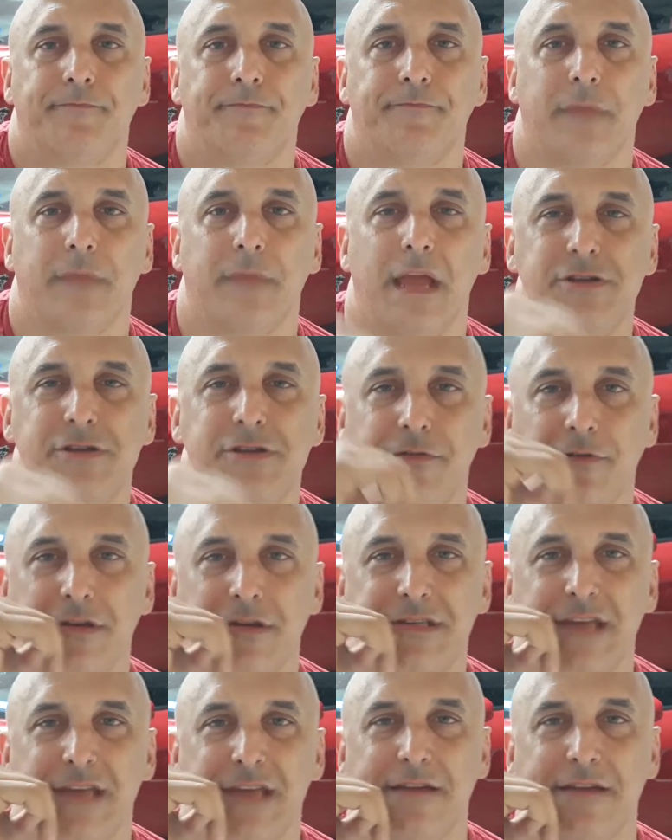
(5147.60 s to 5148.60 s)

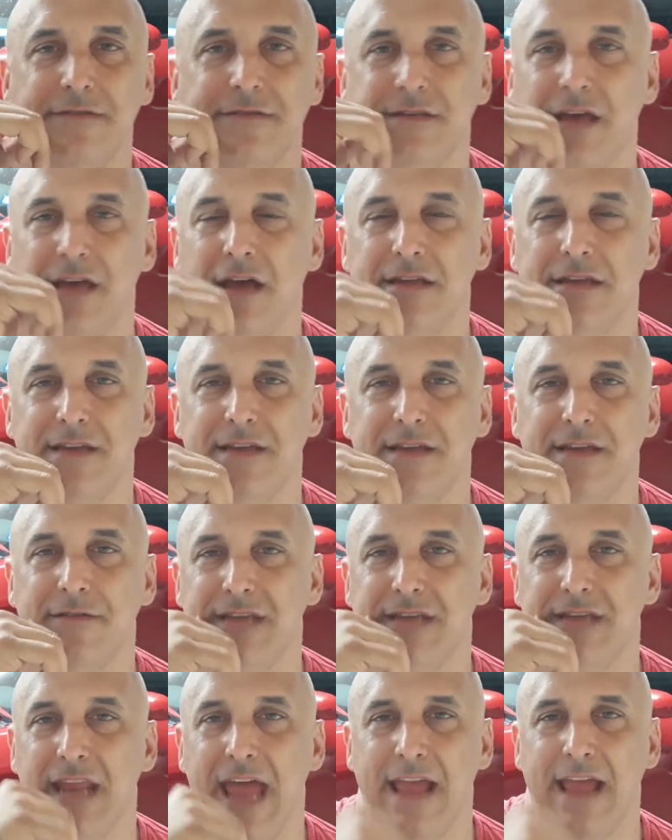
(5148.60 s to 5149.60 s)
HE37
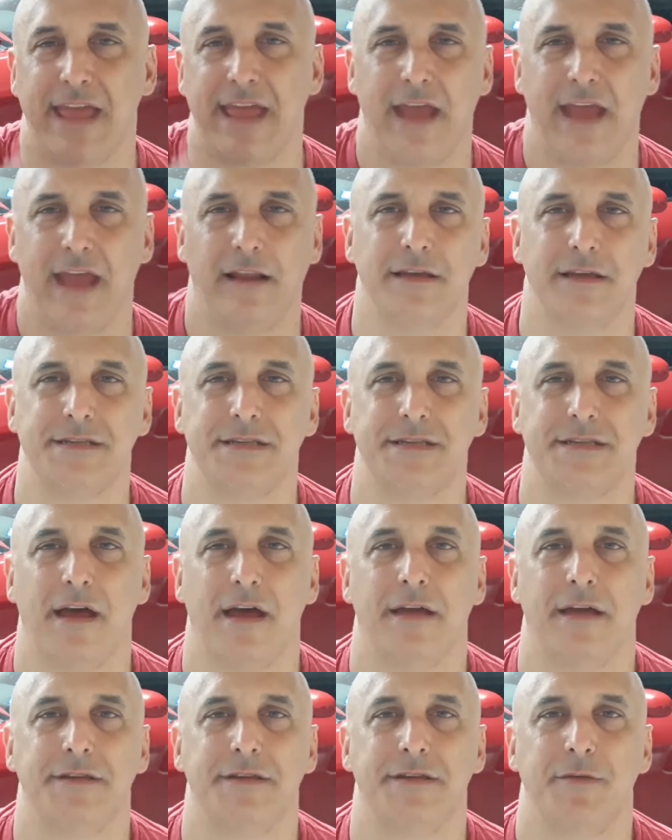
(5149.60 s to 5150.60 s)
saying, at Catalyst,
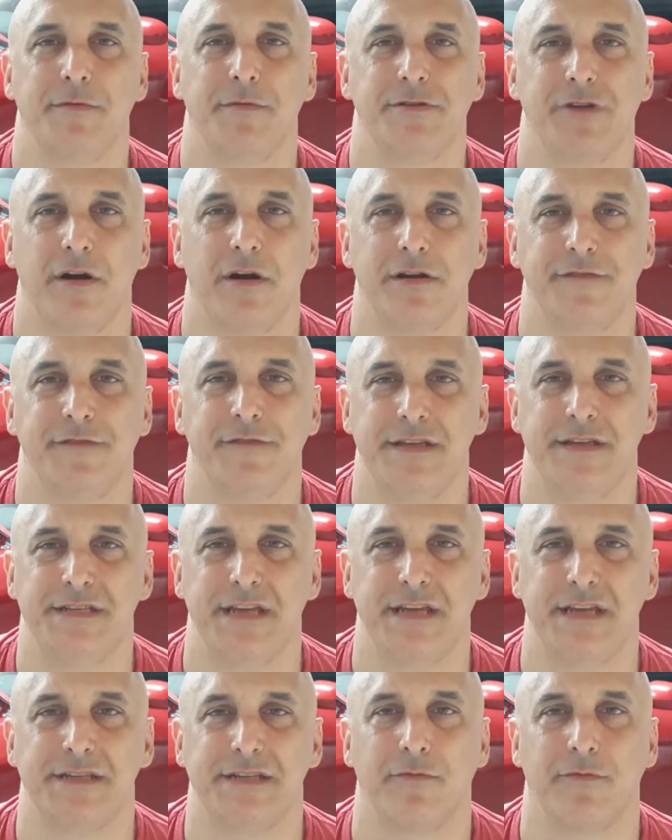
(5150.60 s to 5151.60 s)
supercharged
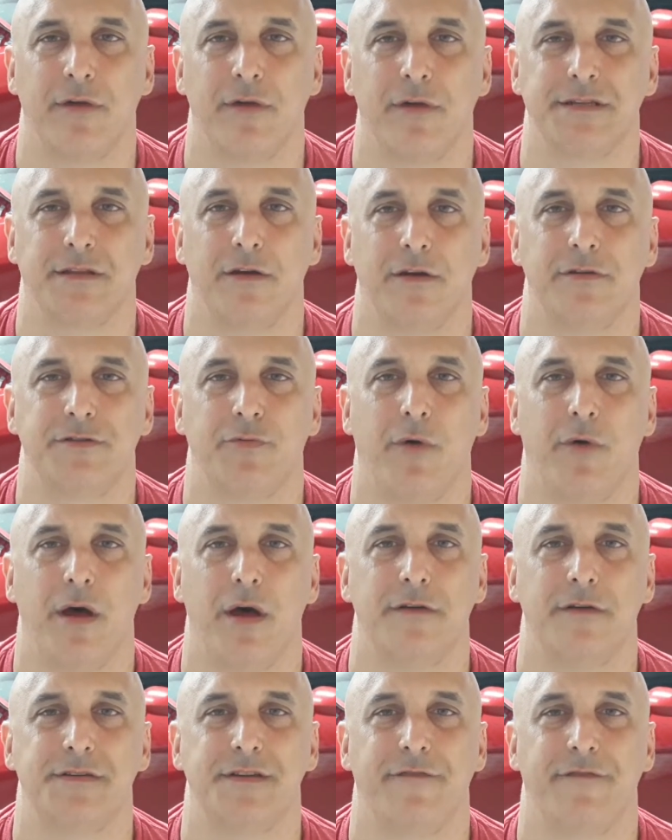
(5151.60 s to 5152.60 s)
V6, it runs low
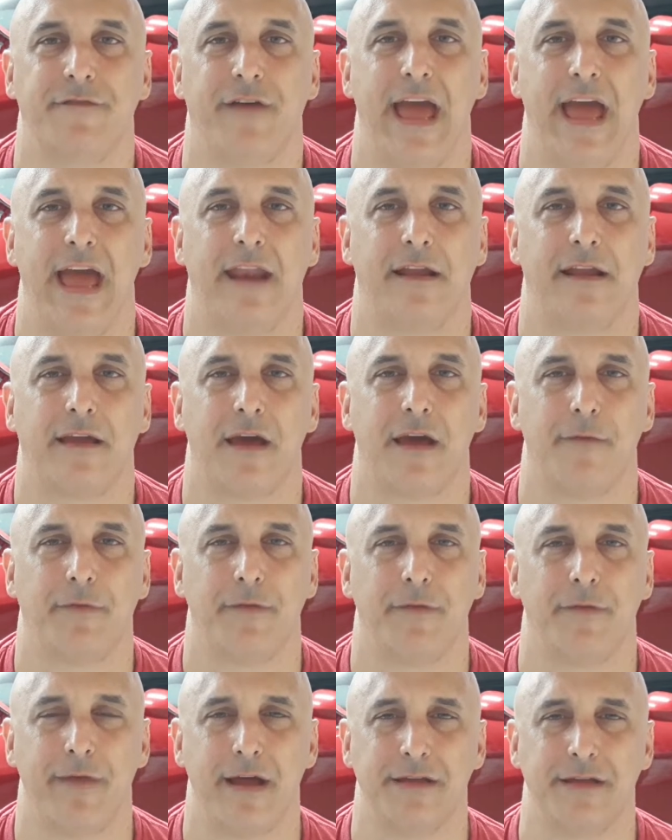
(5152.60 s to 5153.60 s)
12s. If I added a couple
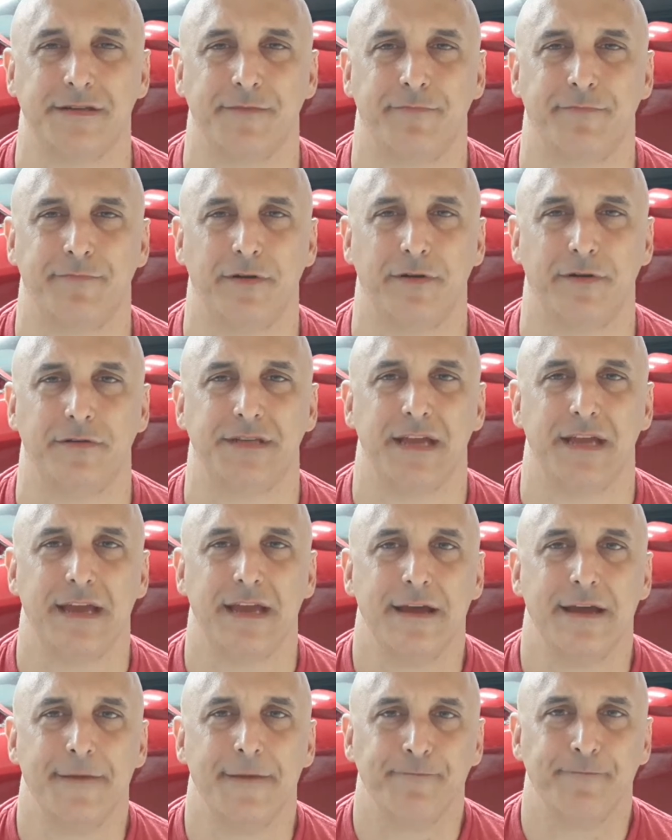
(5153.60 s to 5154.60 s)
of pounds of boost,
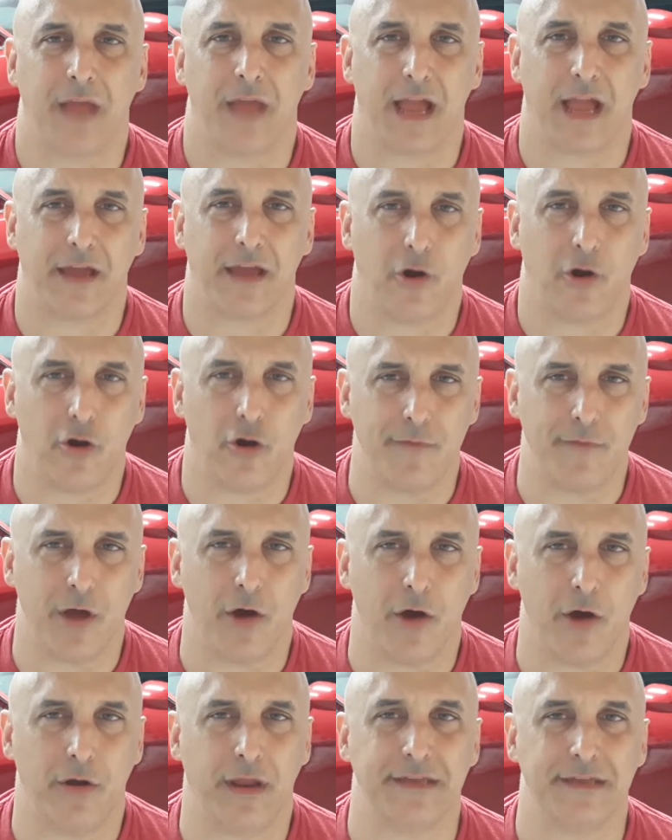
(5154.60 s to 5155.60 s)
I could hold
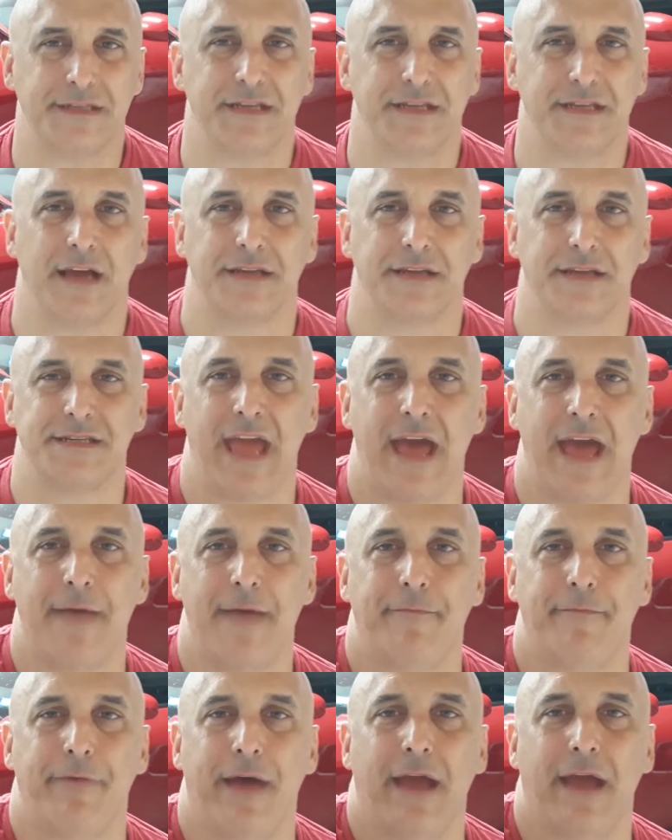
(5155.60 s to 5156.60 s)
my own against stock
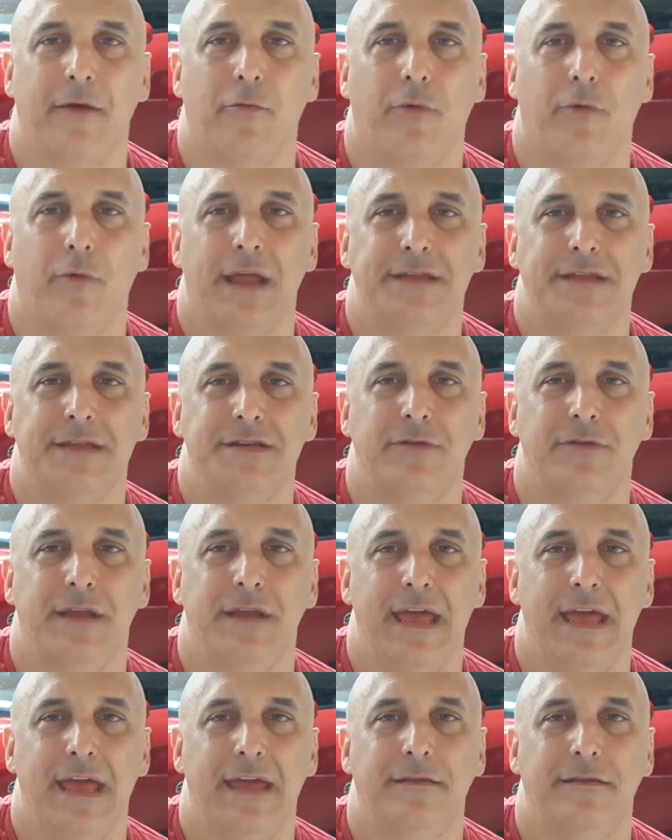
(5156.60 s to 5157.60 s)
Scat Pack. Would I do it
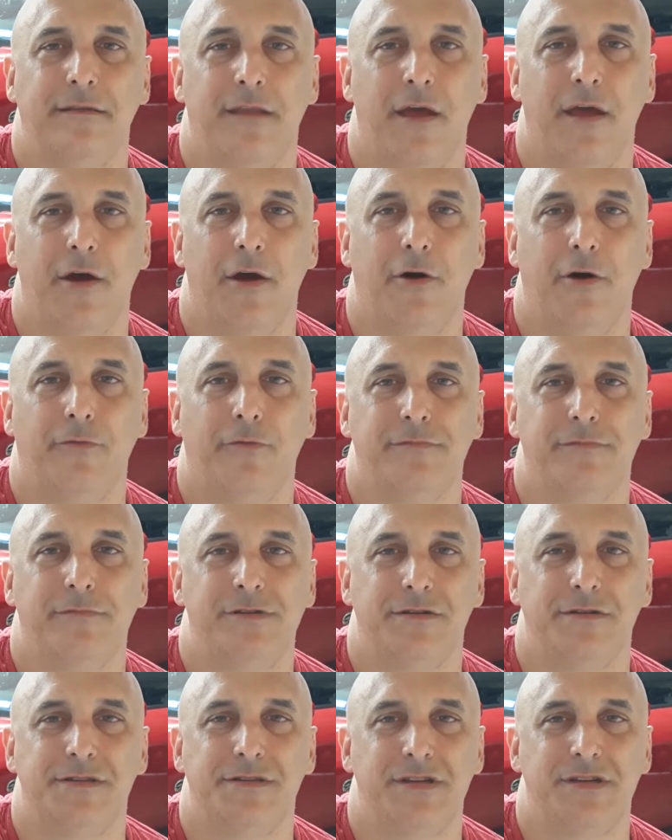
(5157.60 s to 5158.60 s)
again? No,
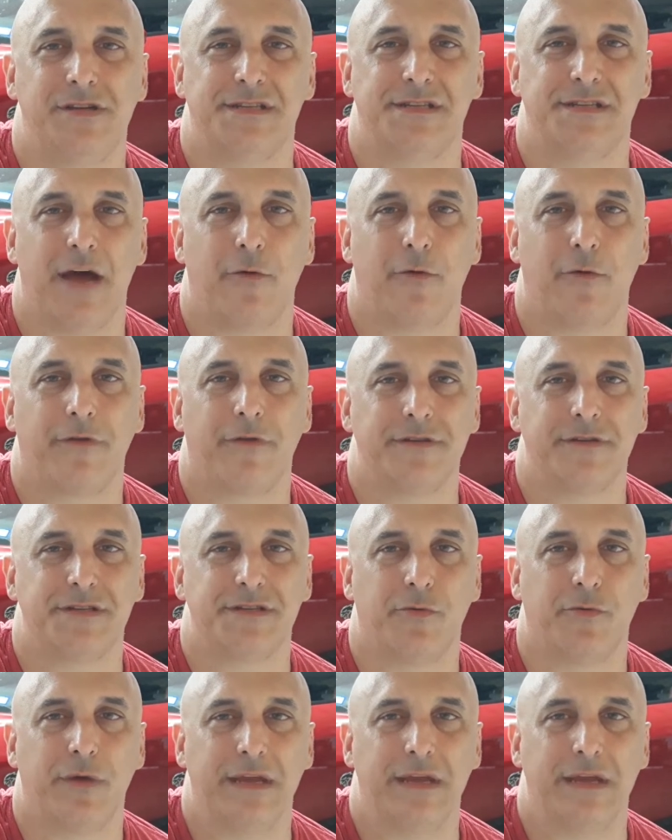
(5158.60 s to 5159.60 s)
juice just not worth the
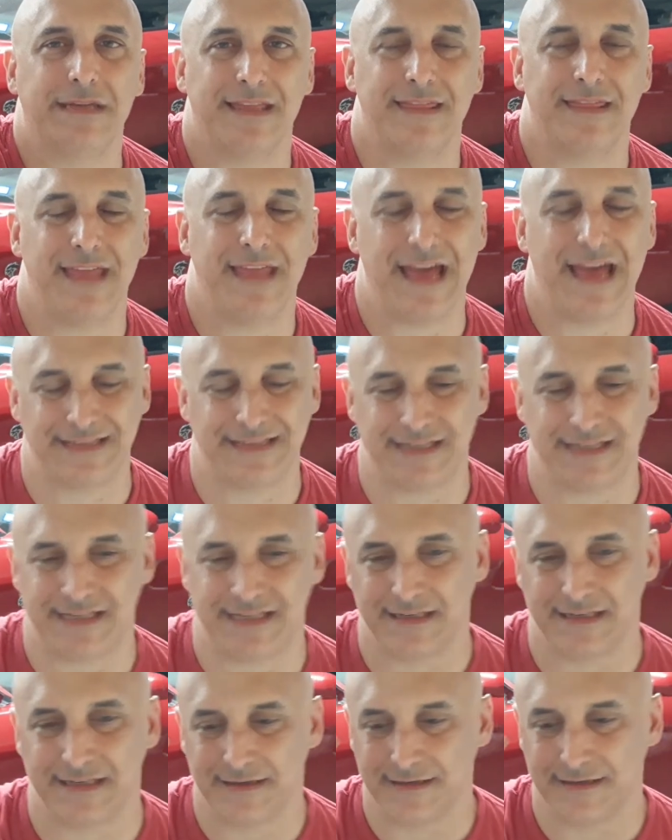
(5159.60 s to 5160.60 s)
squeeze. And
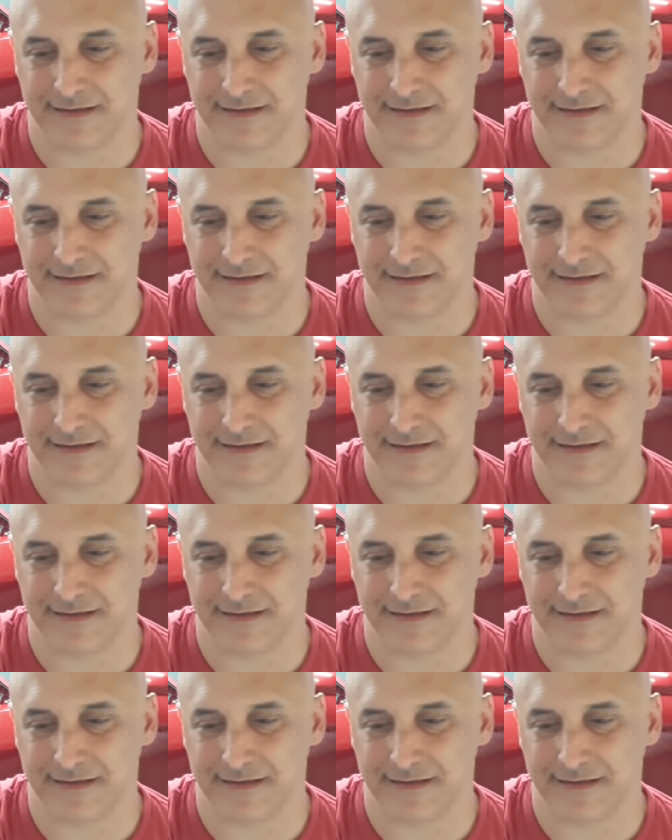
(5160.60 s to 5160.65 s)
that's